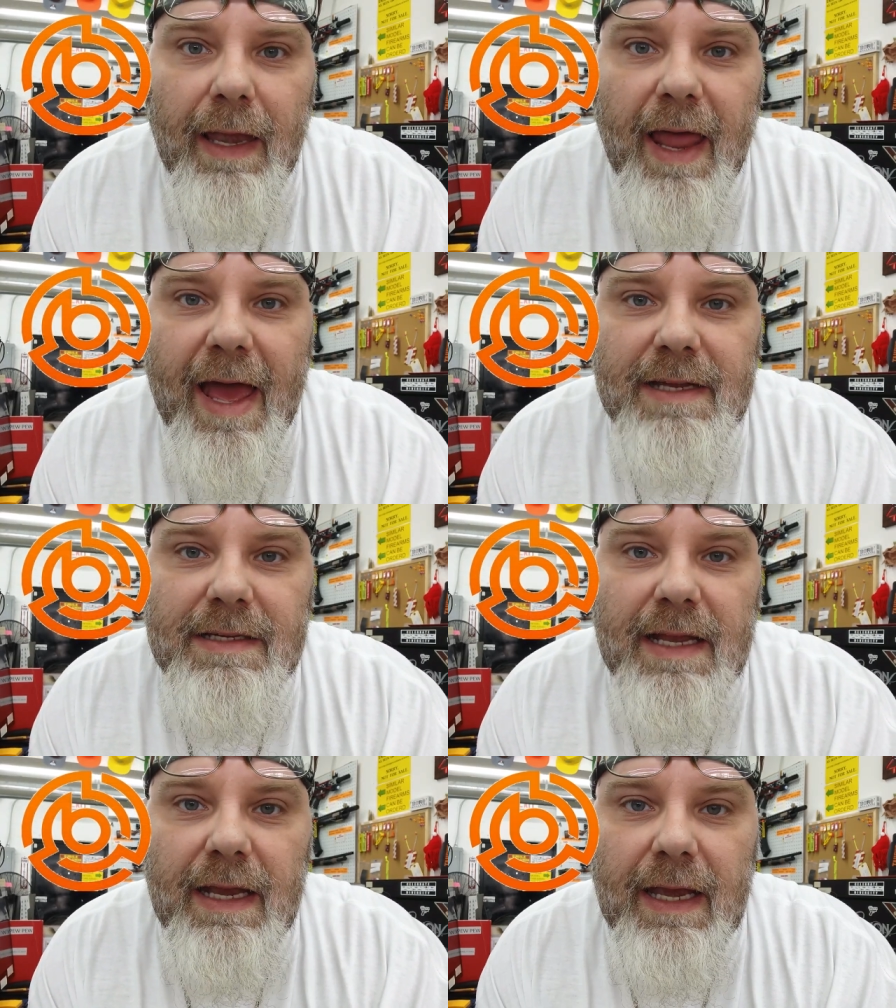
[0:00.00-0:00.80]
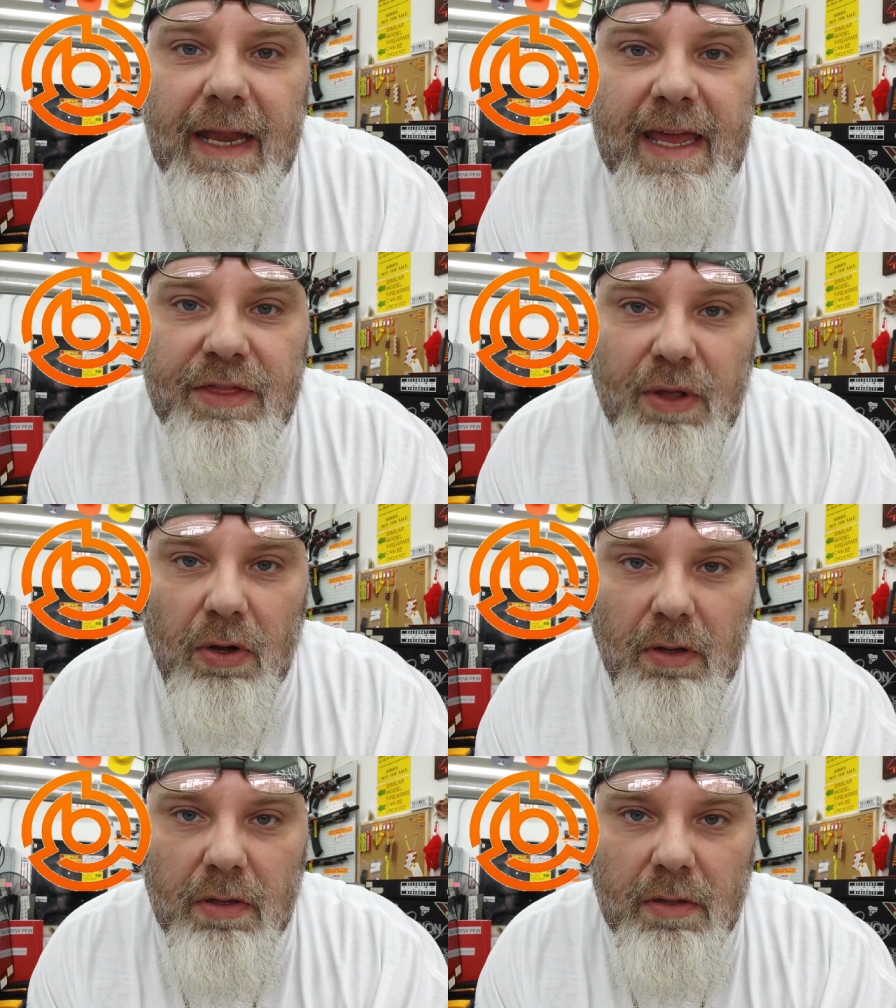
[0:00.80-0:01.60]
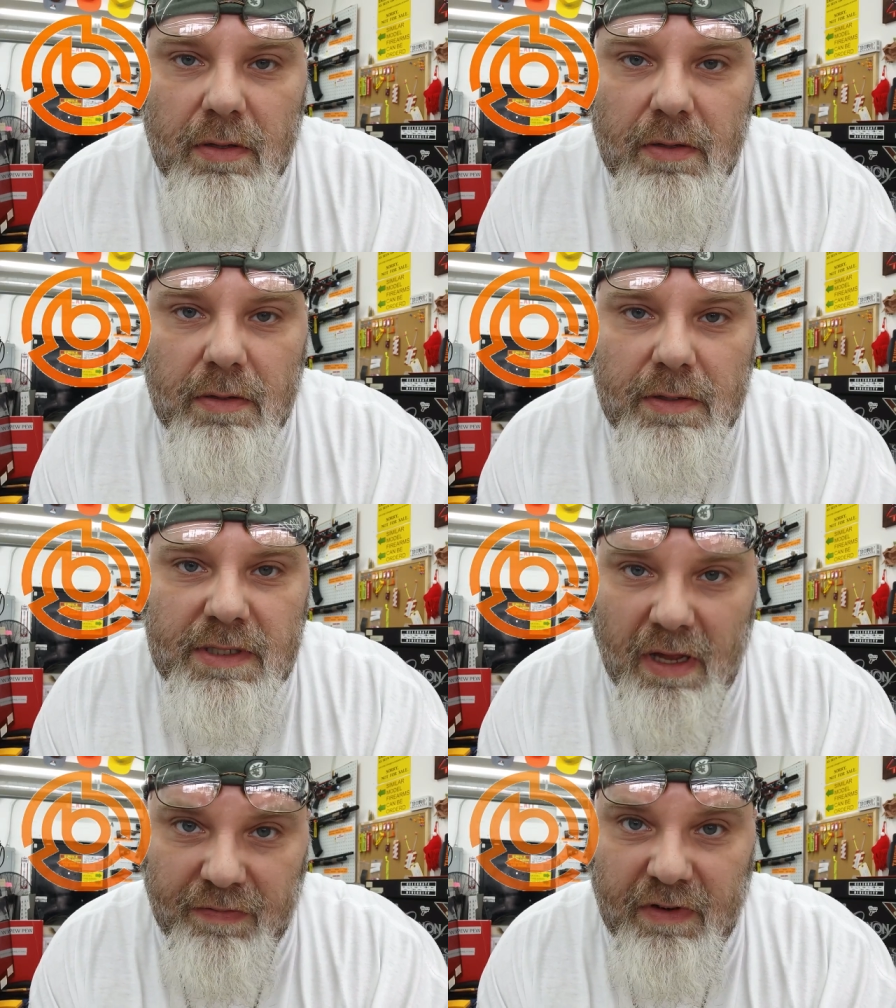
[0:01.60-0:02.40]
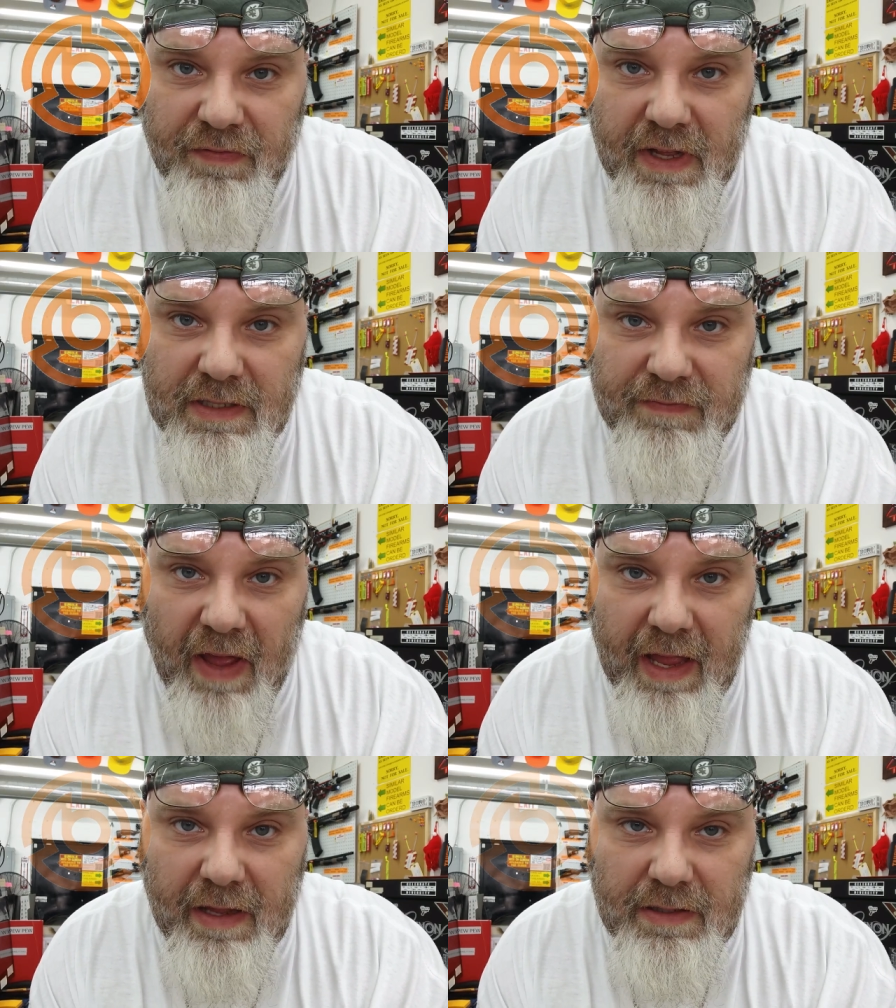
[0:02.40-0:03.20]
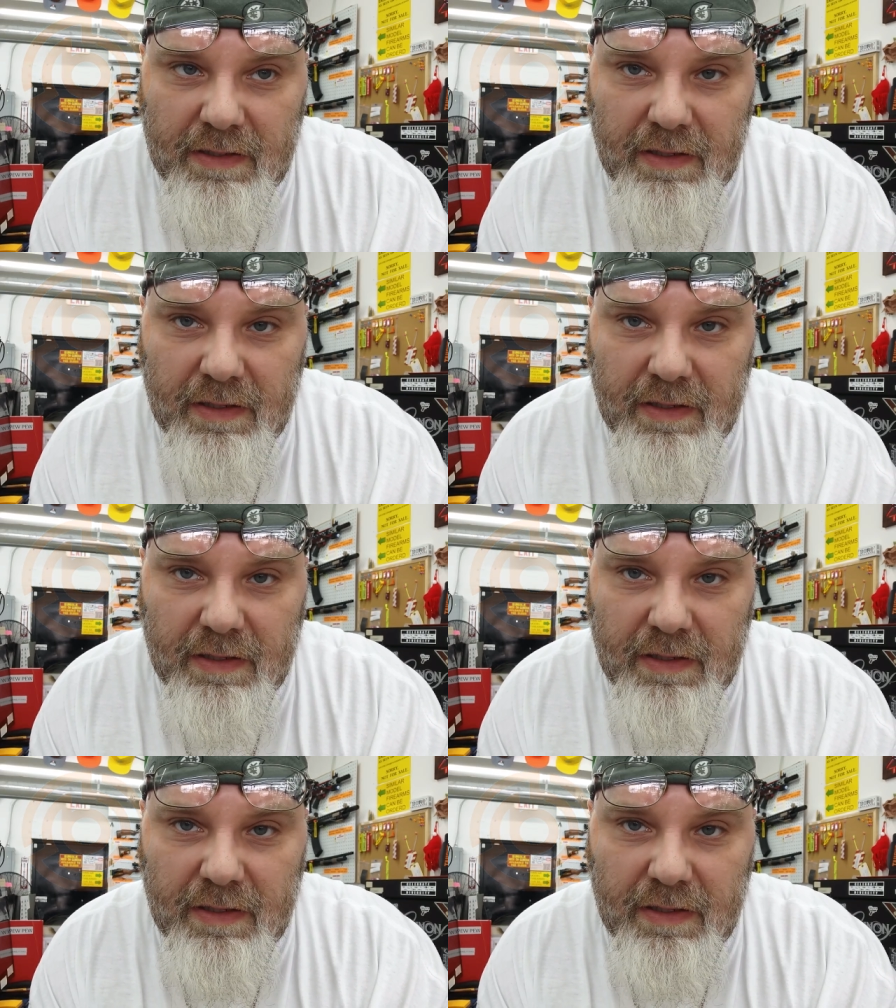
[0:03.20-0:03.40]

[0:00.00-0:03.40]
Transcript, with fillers: less lethal self defense fans.